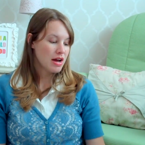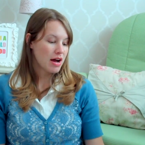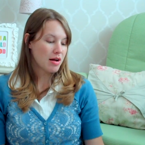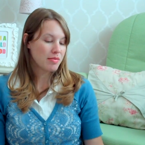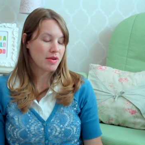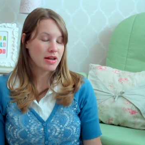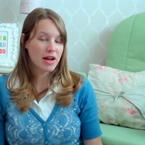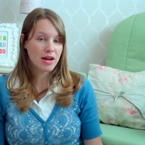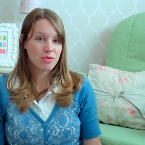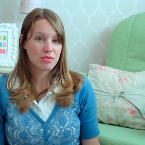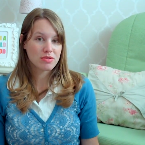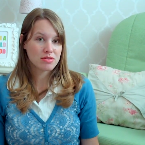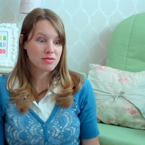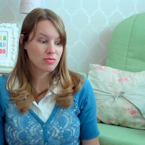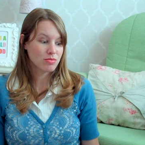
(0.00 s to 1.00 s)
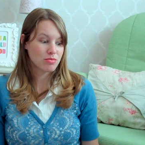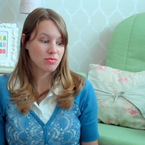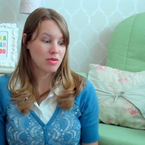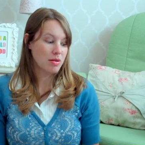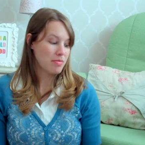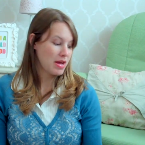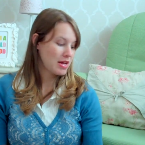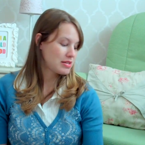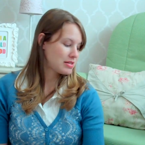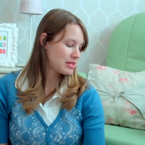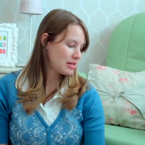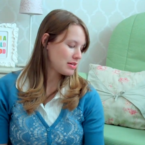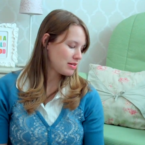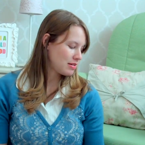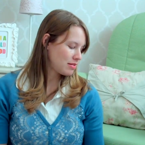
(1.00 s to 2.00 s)
and I was amazed
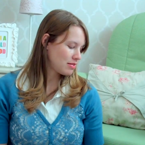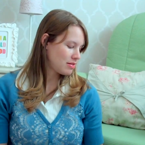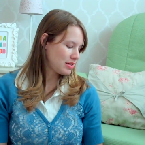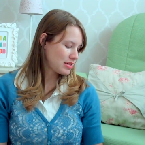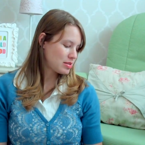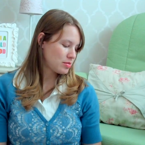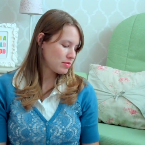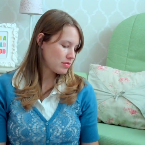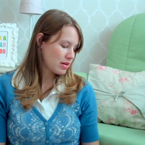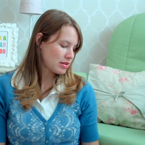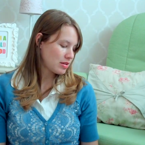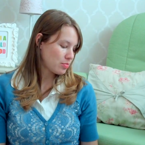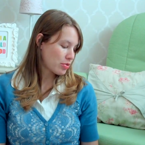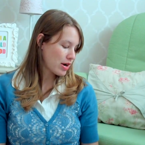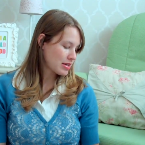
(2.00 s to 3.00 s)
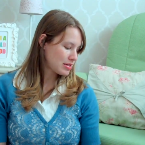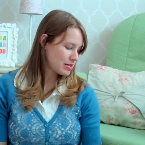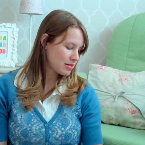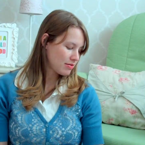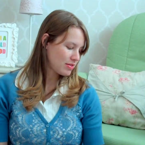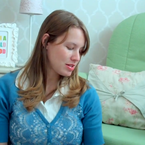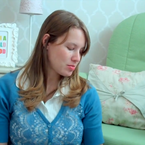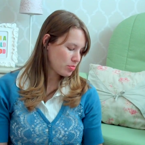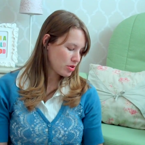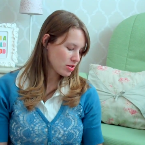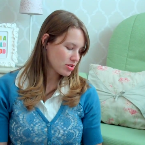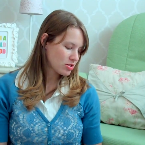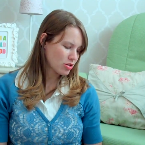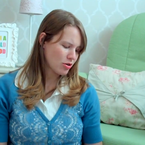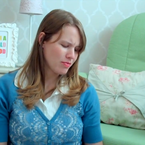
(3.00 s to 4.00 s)
at the prices of these
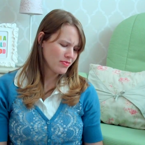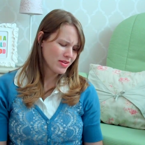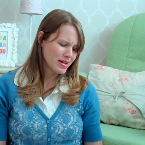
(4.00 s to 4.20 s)
books. So,